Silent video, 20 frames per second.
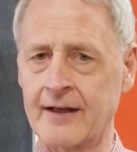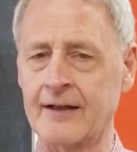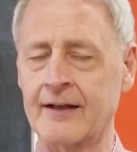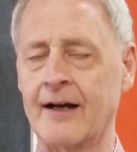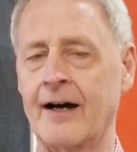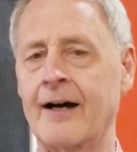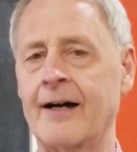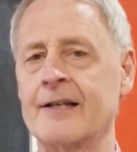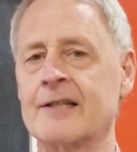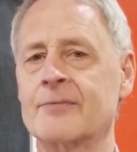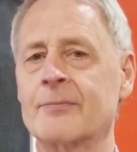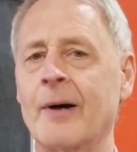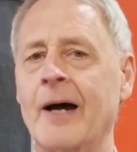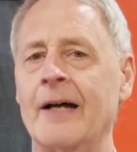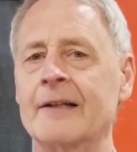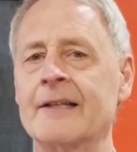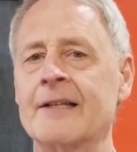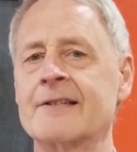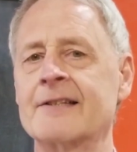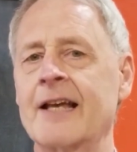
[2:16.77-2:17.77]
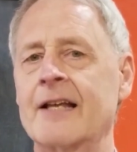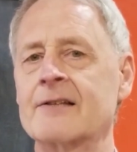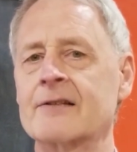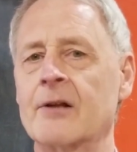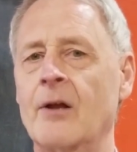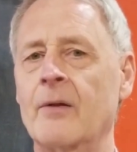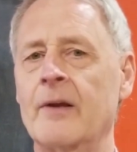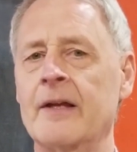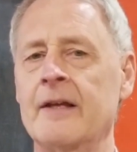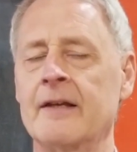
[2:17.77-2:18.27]
I smiled and said
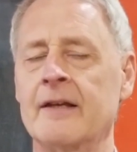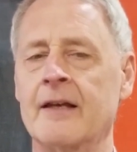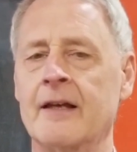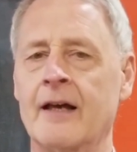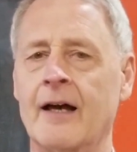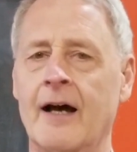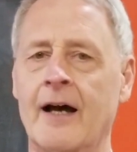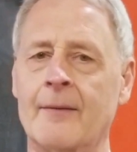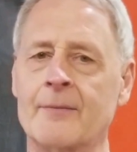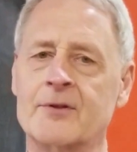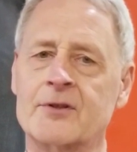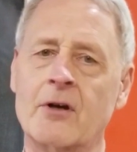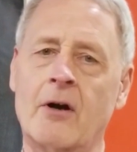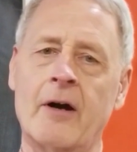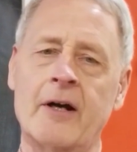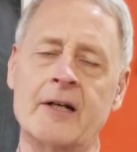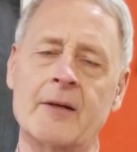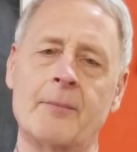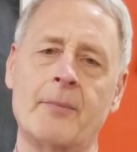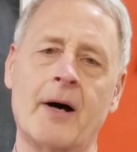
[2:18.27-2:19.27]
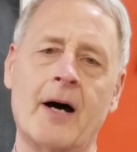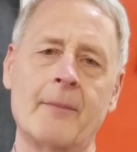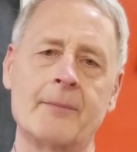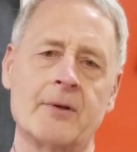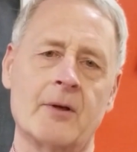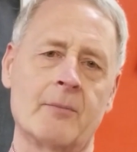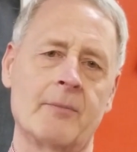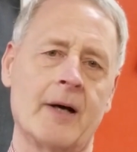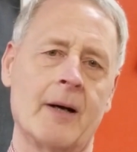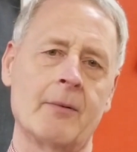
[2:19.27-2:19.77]
slowly, "I'm sorry to pop
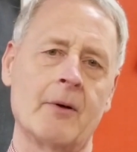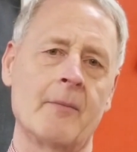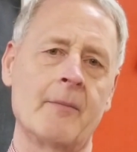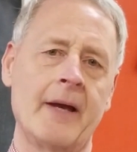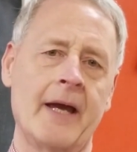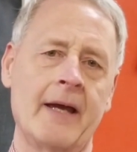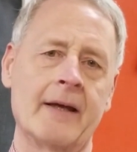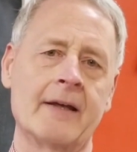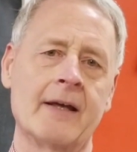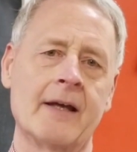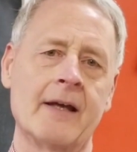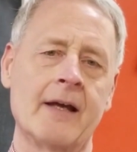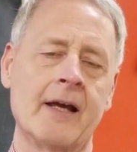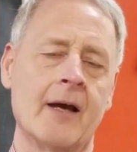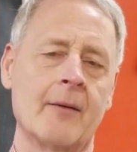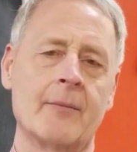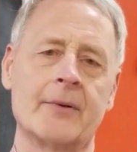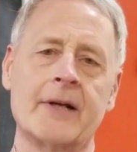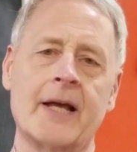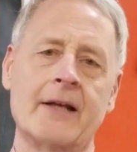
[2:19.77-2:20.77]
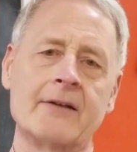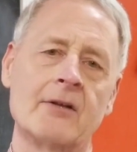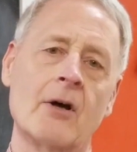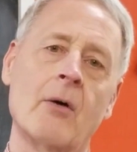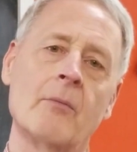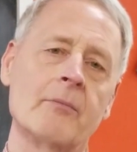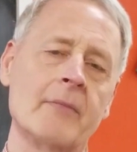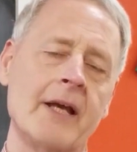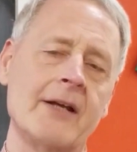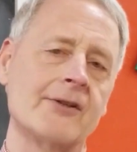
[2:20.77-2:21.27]
your bubble, Meg, but I
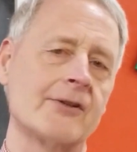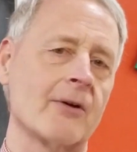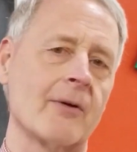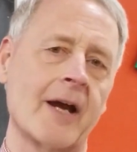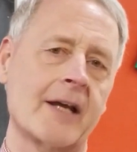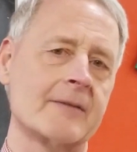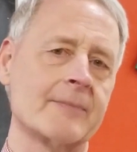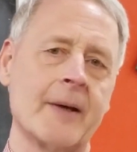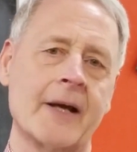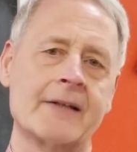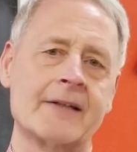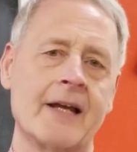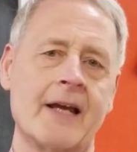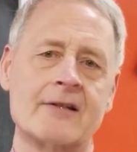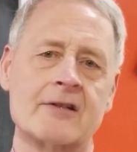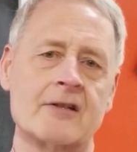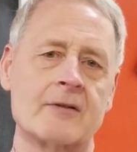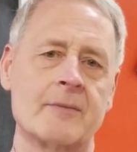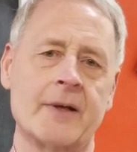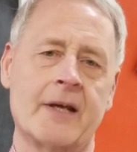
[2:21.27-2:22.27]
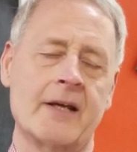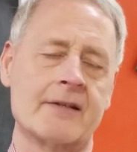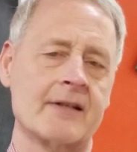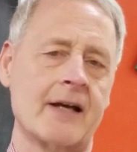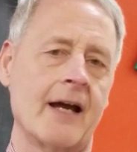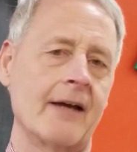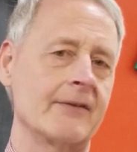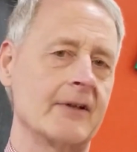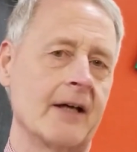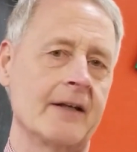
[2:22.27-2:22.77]
don't meet your expectations because
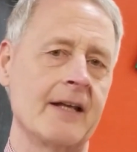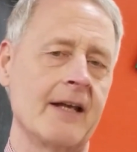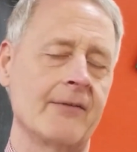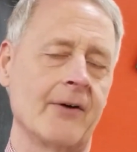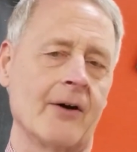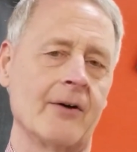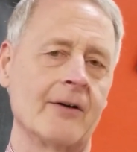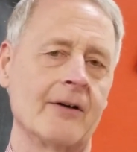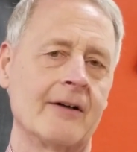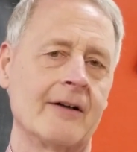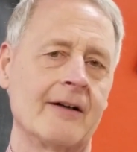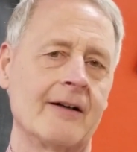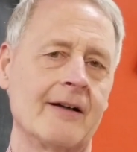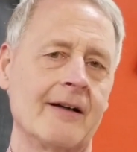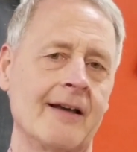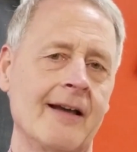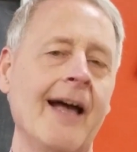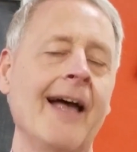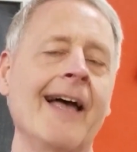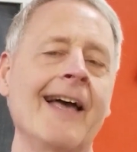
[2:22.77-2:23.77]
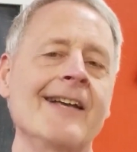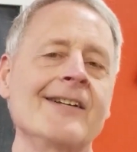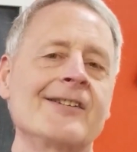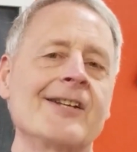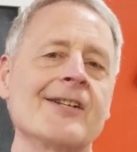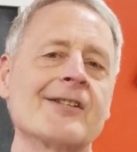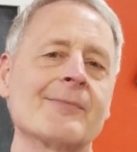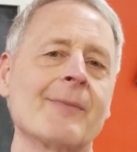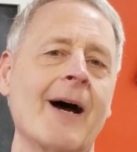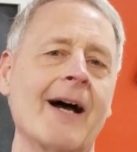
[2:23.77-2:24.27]
I've done evil."
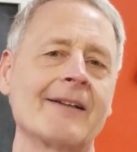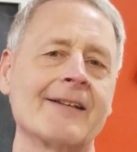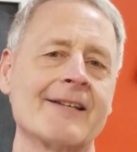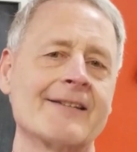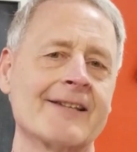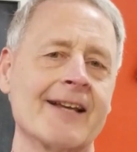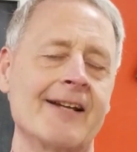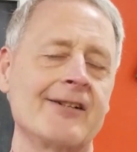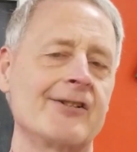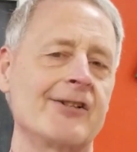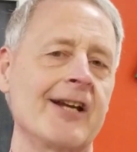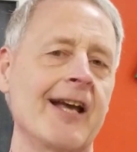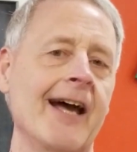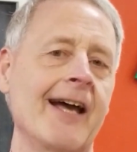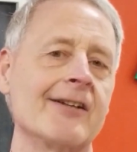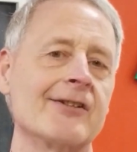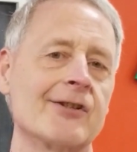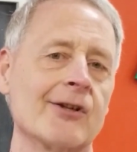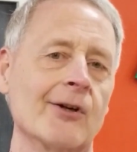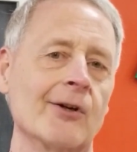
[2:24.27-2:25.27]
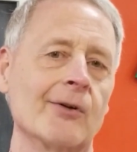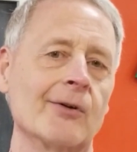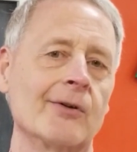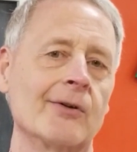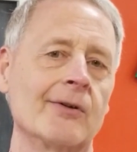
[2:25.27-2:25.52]
She smiled and said she had too.